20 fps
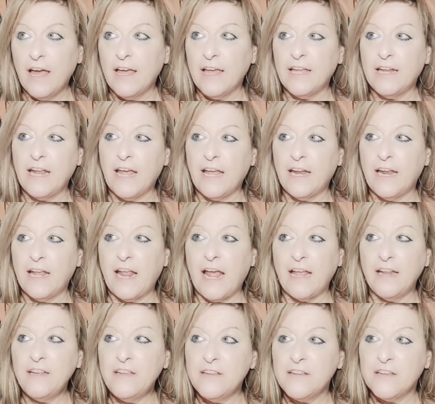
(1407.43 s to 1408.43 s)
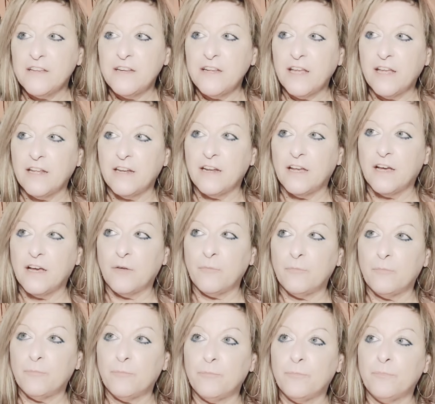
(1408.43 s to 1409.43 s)
it ended,
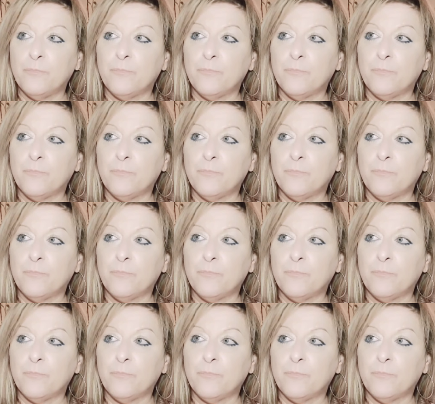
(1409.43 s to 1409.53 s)
and